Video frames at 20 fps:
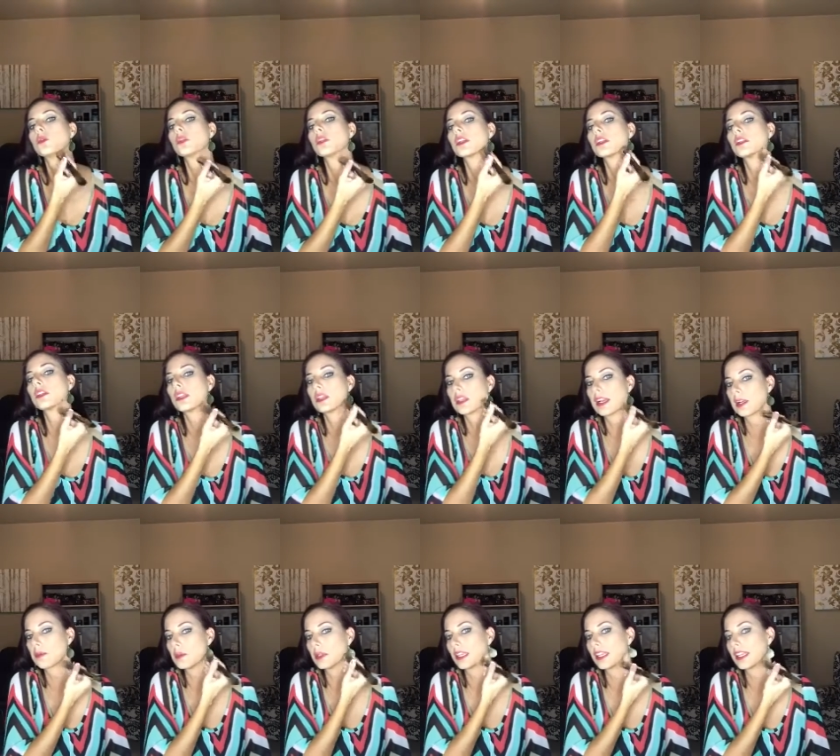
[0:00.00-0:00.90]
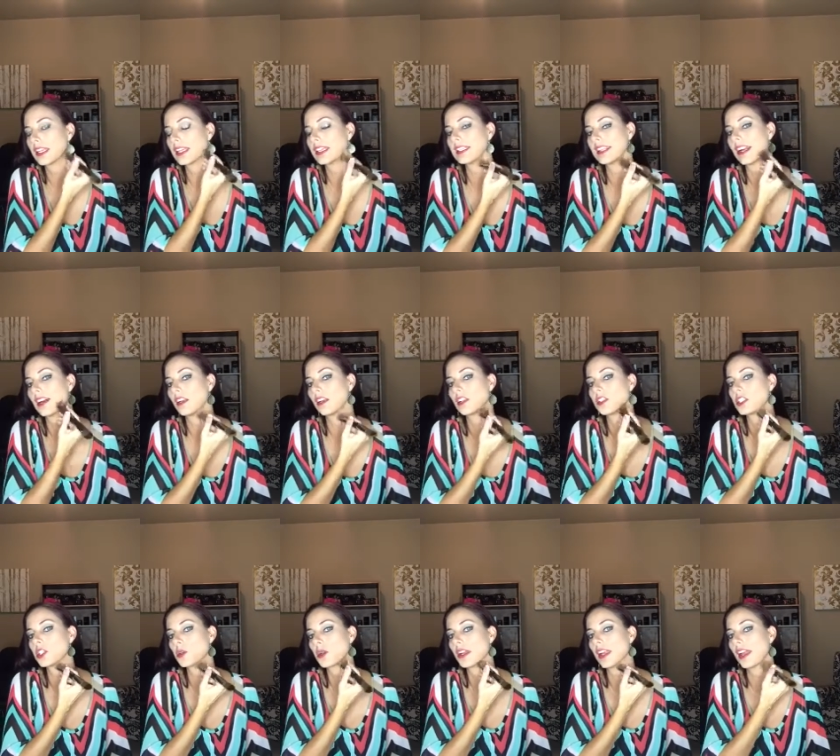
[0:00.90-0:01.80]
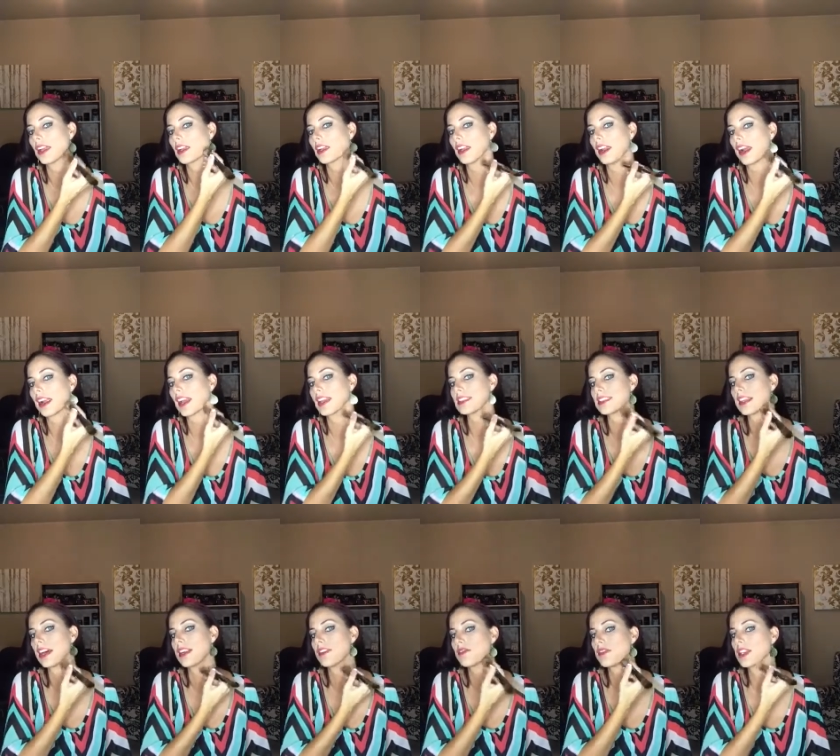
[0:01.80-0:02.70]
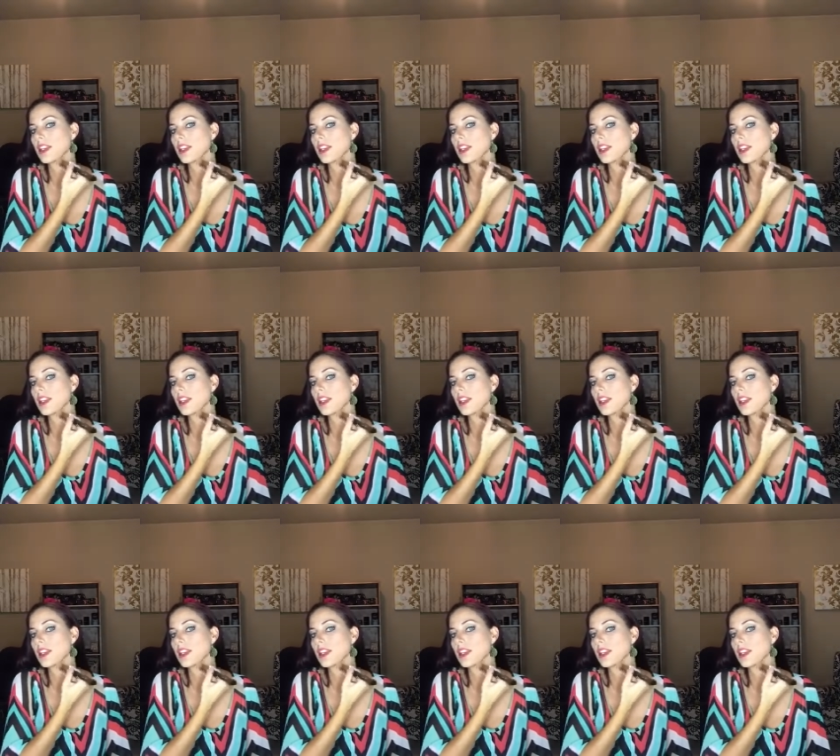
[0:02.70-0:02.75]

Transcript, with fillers: we're literally like blending it down onto her neck. And I guess that